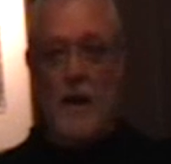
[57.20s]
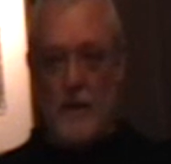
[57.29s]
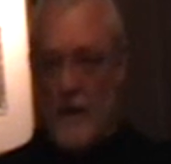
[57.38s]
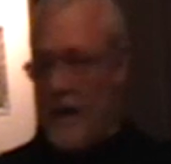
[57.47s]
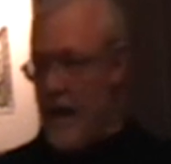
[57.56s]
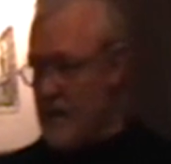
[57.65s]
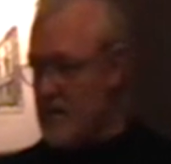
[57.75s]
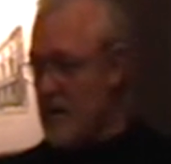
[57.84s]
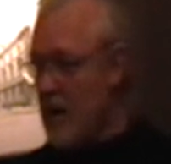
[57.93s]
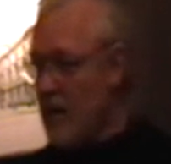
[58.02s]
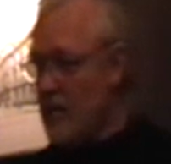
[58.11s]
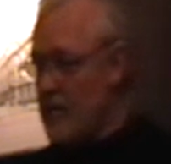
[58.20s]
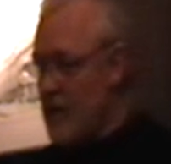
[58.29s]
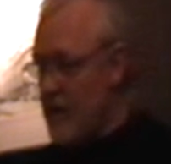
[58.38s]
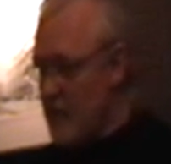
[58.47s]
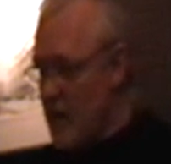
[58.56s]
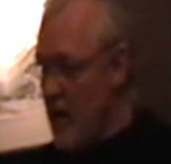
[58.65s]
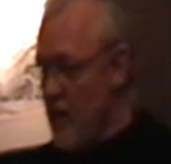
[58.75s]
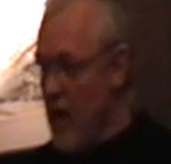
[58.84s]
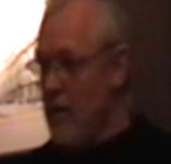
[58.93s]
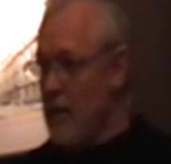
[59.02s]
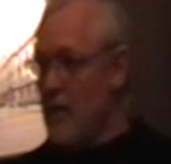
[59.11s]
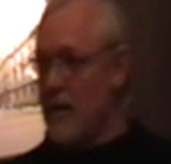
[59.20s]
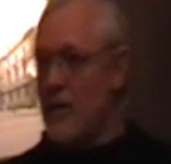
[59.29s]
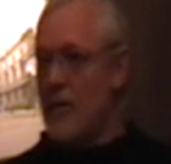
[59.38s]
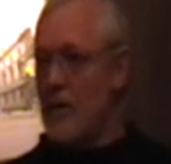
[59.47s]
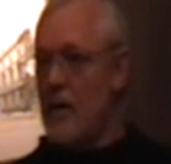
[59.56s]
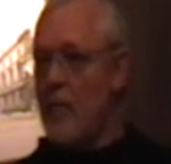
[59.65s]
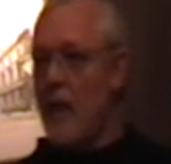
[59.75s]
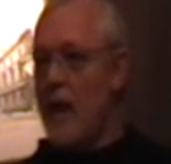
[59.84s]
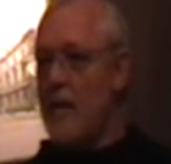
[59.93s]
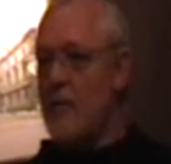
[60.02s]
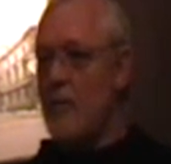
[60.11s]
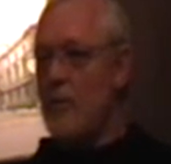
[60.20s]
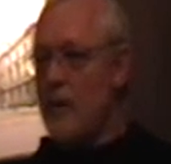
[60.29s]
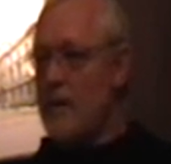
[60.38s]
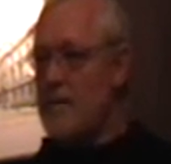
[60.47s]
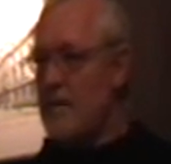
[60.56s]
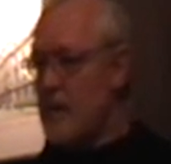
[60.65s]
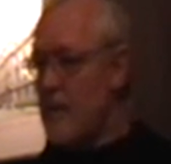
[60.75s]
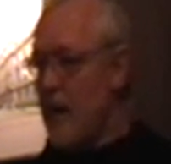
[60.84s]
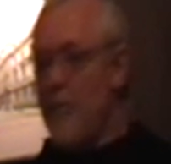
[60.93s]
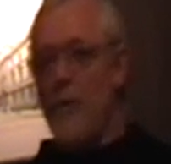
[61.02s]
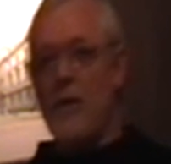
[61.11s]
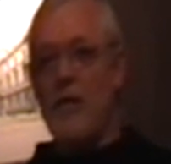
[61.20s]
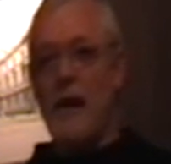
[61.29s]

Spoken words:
and that exile, and knowing that he couldn't go back and all the rest of it, he married my